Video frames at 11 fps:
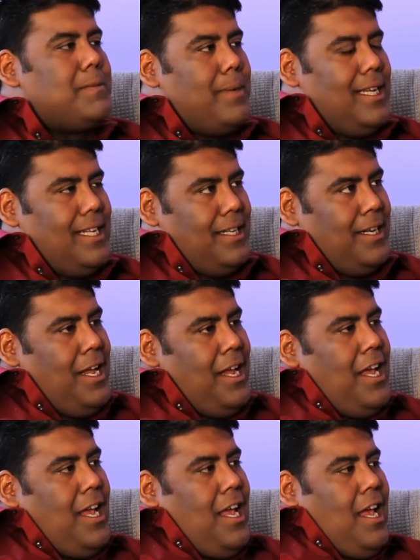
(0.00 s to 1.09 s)
been
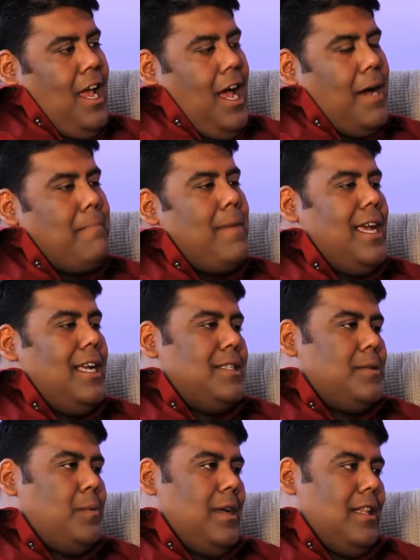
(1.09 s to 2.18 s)

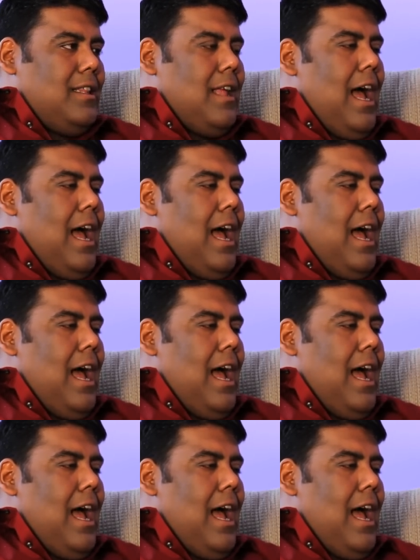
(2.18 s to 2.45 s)
amazed with